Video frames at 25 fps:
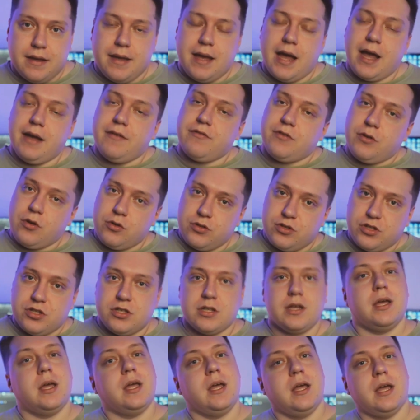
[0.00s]

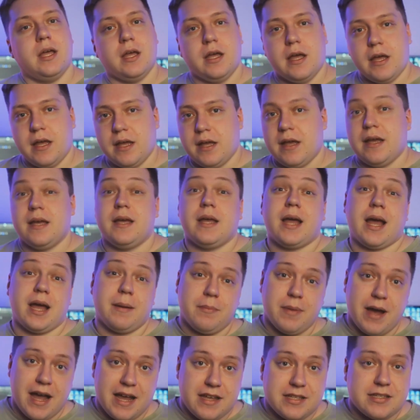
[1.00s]
iPhones,
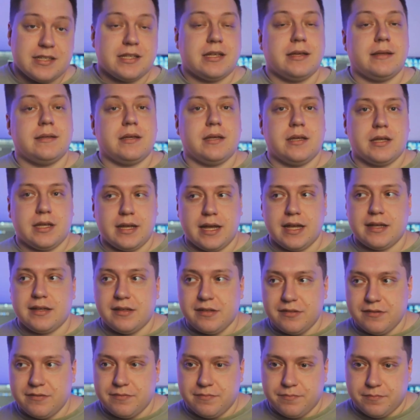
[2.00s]
iPads,
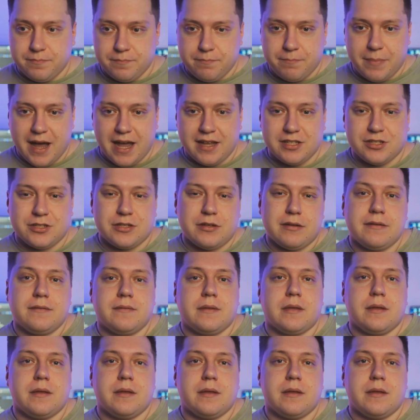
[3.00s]
and Macs,